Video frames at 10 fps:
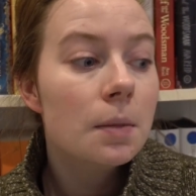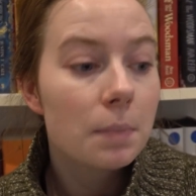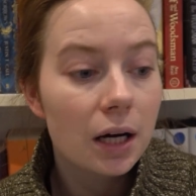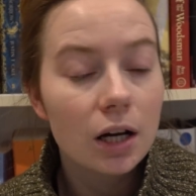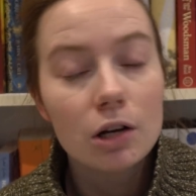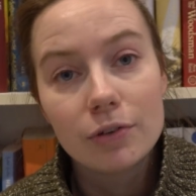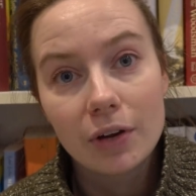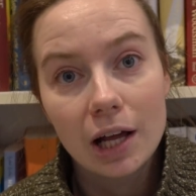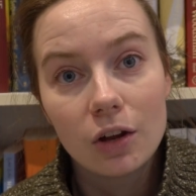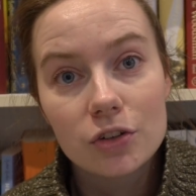But hopefully I'll
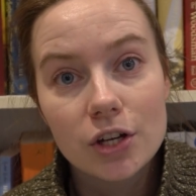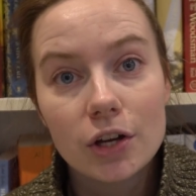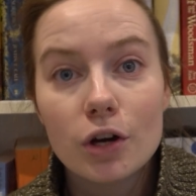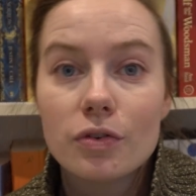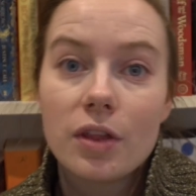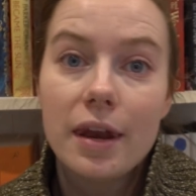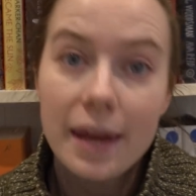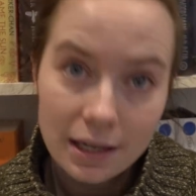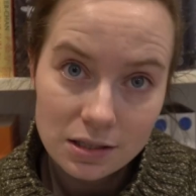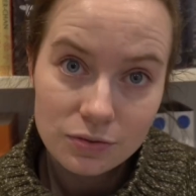get a lot done over the
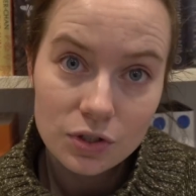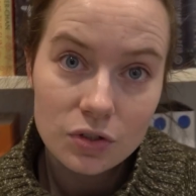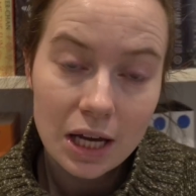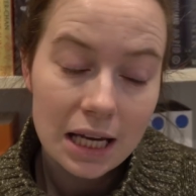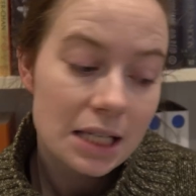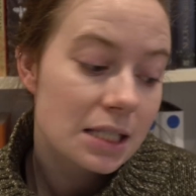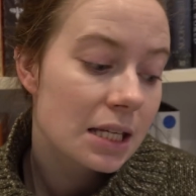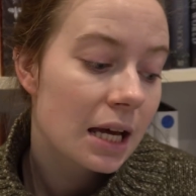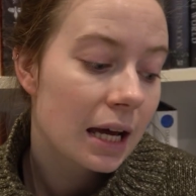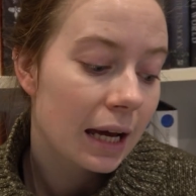next few days
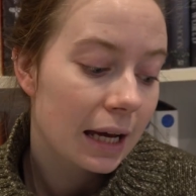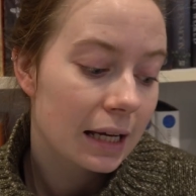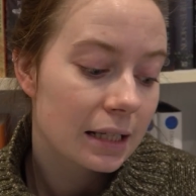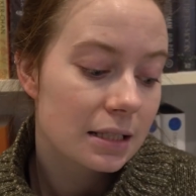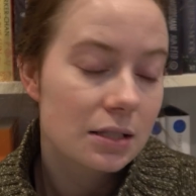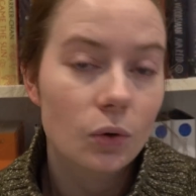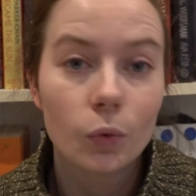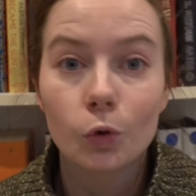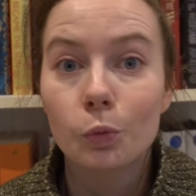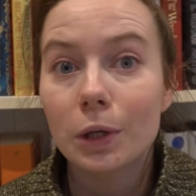and
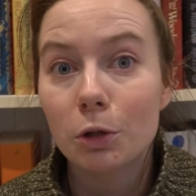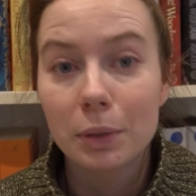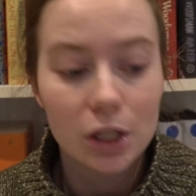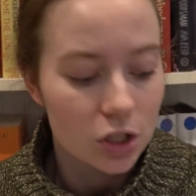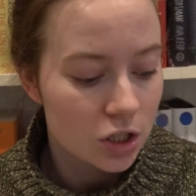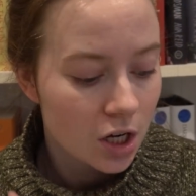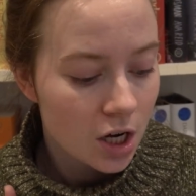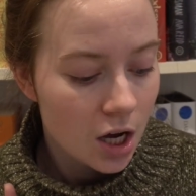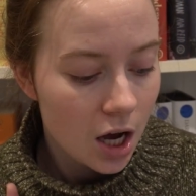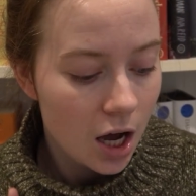all will be good.
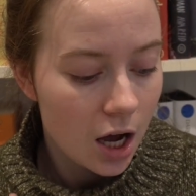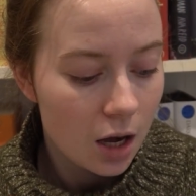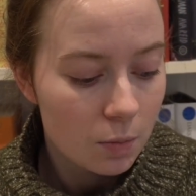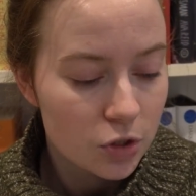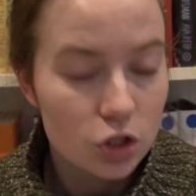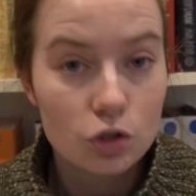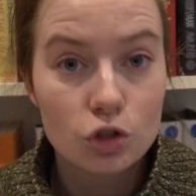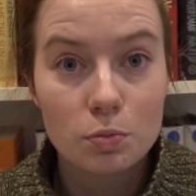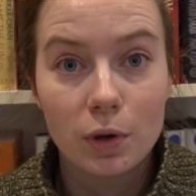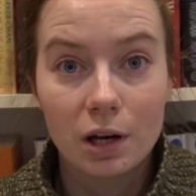Just a
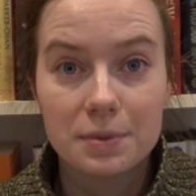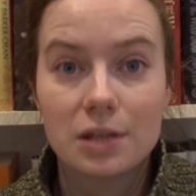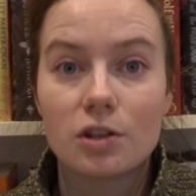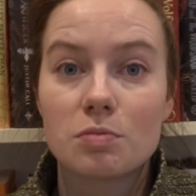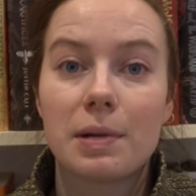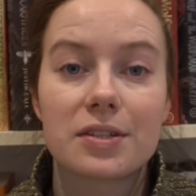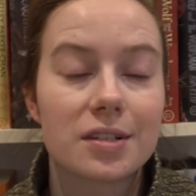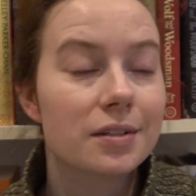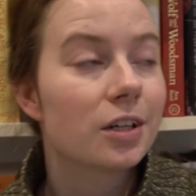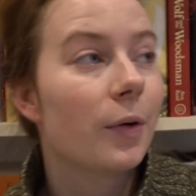super quick update though, because I'm about to
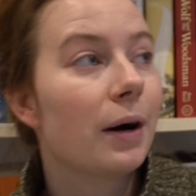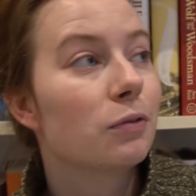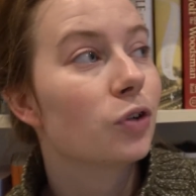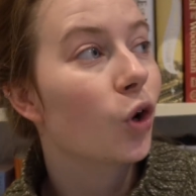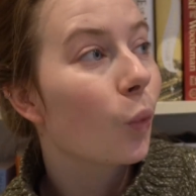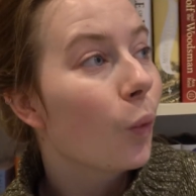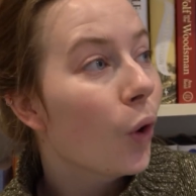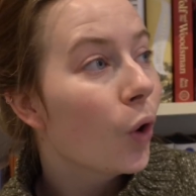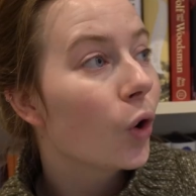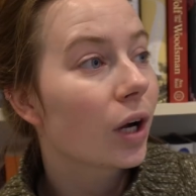go out for a
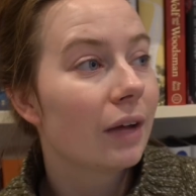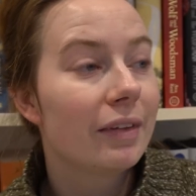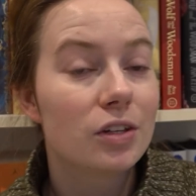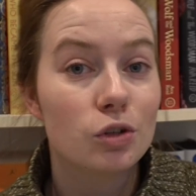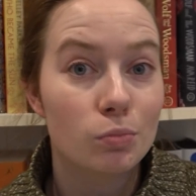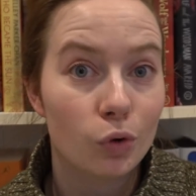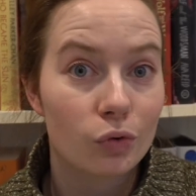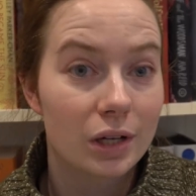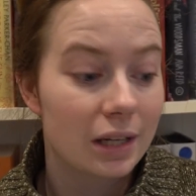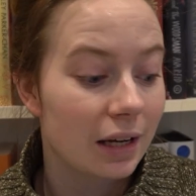walk and then do more
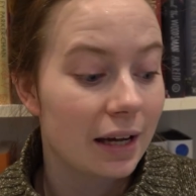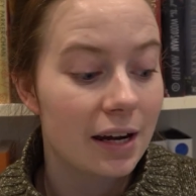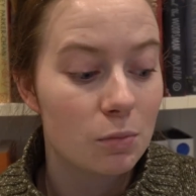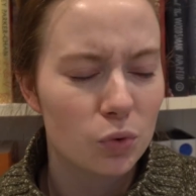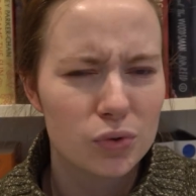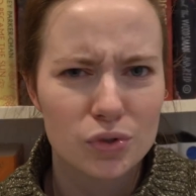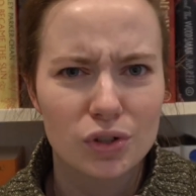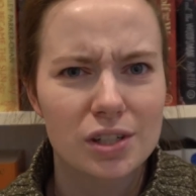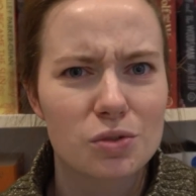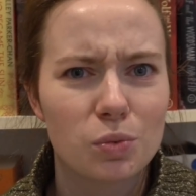reading, and I'm also
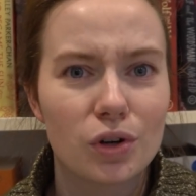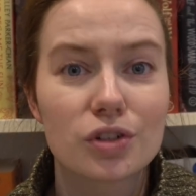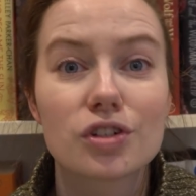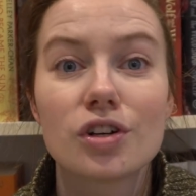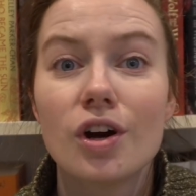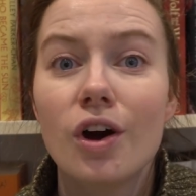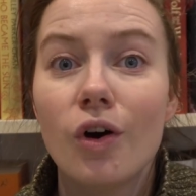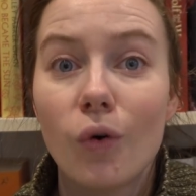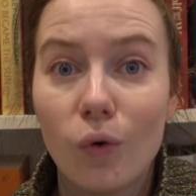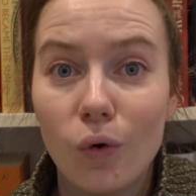trying to watch
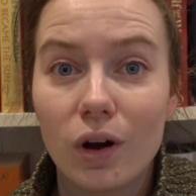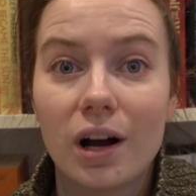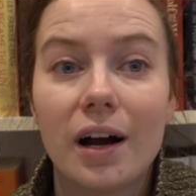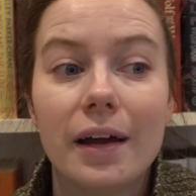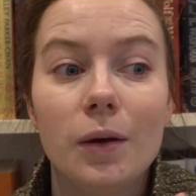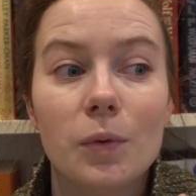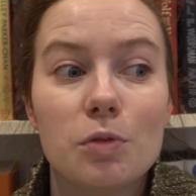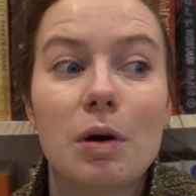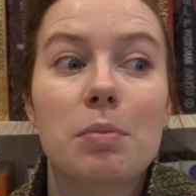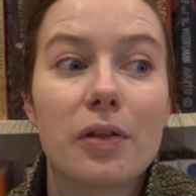Hawkeye with
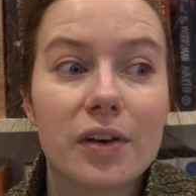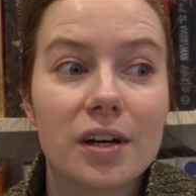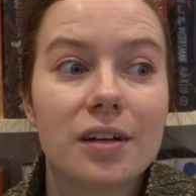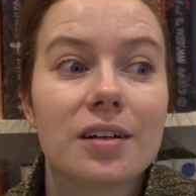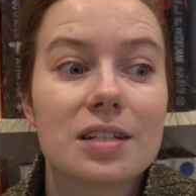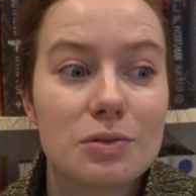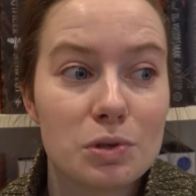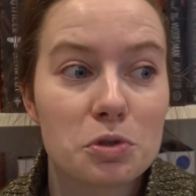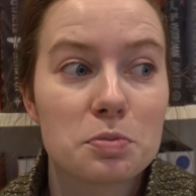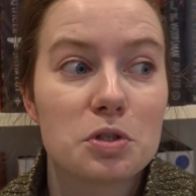my brother because he really
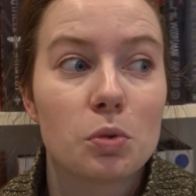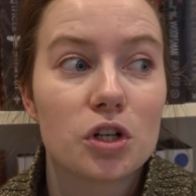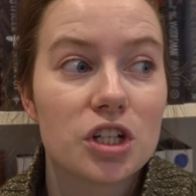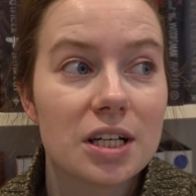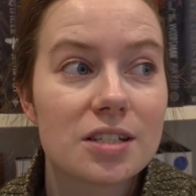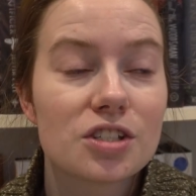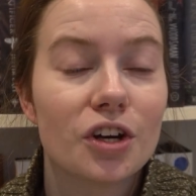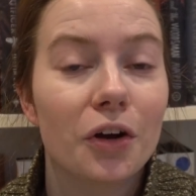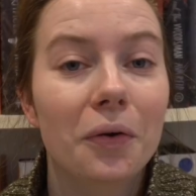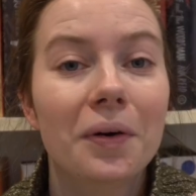wants me to watch it, so